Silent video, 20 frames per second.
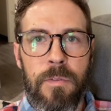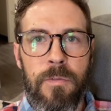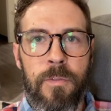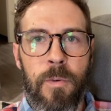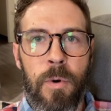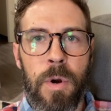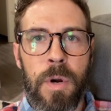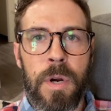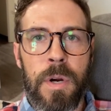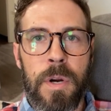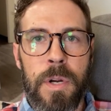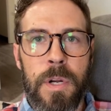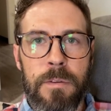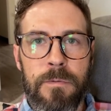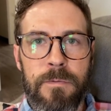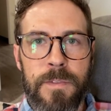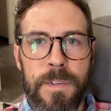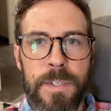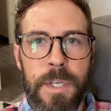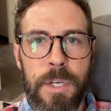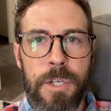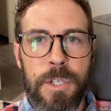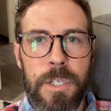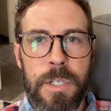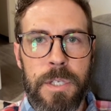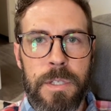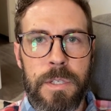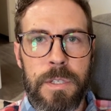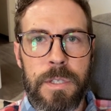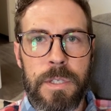4 current
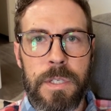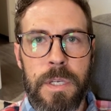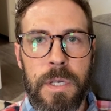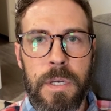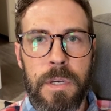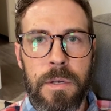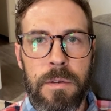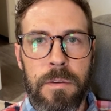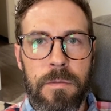physicians,